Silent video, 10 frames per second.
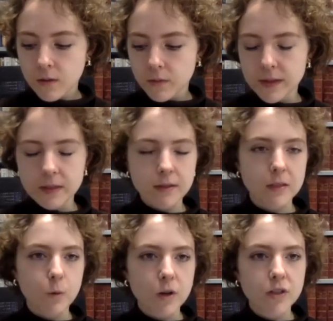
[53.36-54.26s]
these
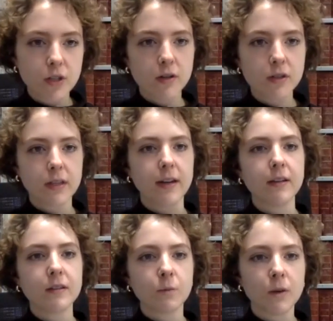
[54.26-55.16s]
this word church
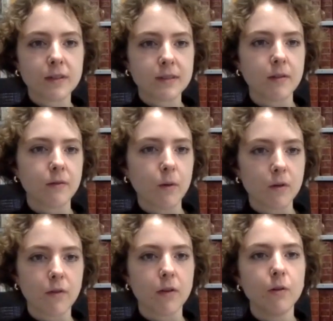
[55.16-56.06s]
ladies what does that evoke
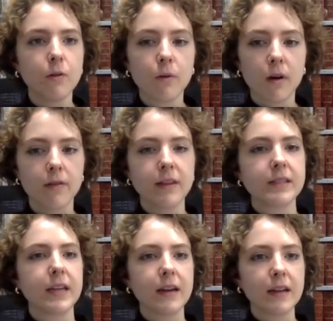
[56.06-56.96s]
for you who are
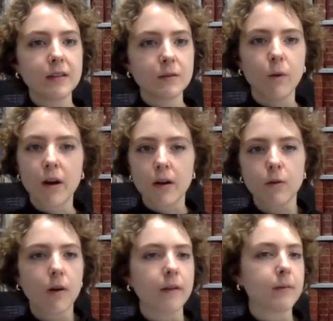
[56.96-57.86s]
these ladies why are you
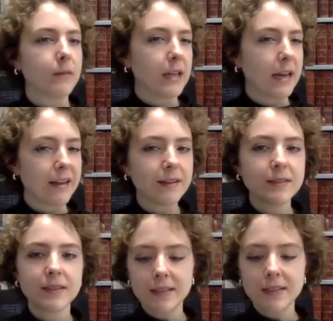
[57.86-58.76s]
calling them
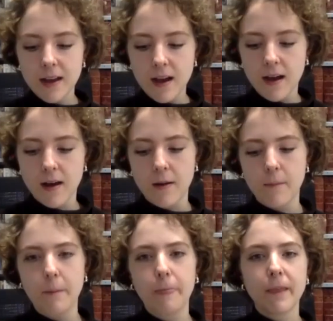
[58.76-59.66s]
ladies
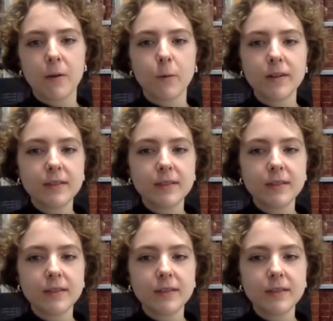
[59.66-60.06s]
um, and what